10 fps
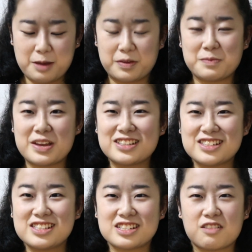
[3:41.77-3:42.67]
but it makes the
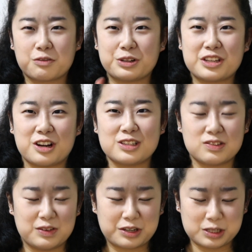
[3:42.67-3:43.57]
stuff really hard to
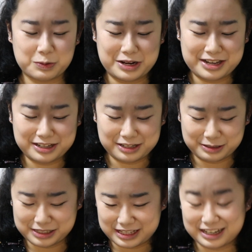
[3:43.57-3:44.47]
focus when I get
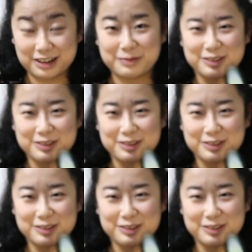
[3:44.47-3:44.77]
close to the camera,